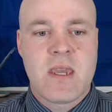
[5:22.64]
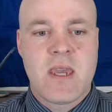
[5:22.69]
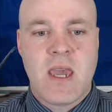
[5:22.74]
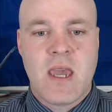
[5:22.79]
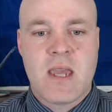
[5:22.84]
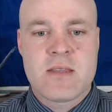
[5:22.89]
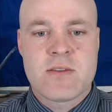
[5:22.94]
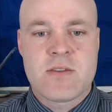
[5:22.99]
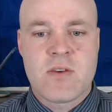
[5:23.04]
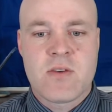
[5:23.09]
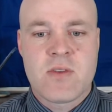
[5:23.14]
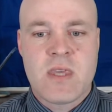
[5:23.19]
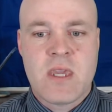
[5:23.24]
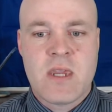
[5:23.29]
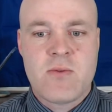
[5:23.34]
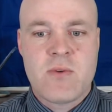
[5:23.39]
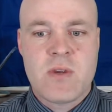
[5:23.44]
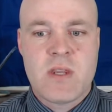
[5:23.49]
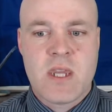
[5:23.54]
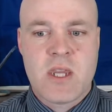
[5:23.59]
And so
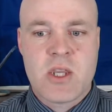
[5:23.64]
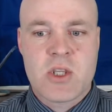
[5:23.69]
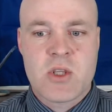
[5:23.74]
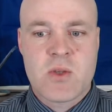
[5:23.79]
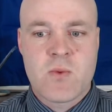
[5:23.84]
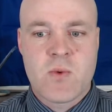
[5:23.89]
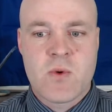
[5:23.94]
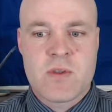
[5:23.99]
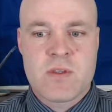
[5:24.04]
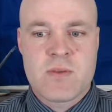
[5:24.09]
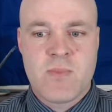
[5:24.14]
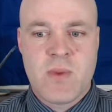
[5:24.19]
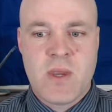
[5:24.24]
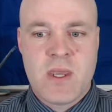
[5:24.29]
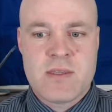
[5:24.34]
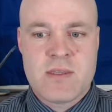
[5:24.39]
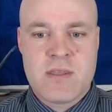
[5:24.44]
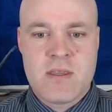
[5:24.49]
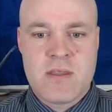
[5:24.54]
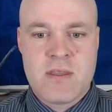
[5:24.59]
their reaction was
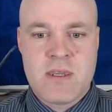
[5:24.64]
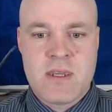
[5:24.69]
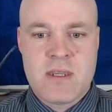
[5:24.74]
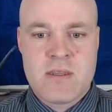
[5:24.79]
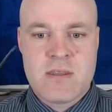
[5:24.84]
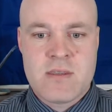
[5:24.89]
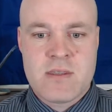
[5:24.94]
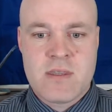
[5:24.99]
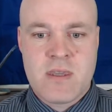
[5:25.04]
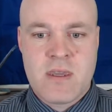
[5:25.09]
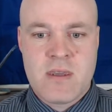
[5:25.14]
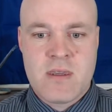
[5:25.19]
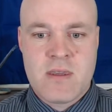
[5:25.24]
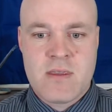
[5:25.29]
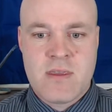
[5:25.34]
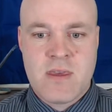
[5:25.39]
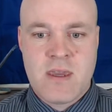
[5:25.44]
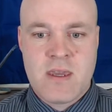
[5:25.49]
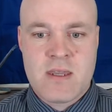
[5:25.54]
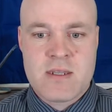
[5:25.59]
basically to say
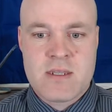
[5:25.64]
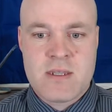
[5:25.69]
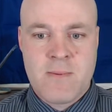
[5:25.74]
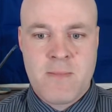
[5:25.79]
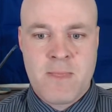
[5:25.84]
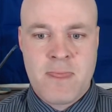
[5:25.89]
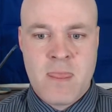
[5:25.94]
that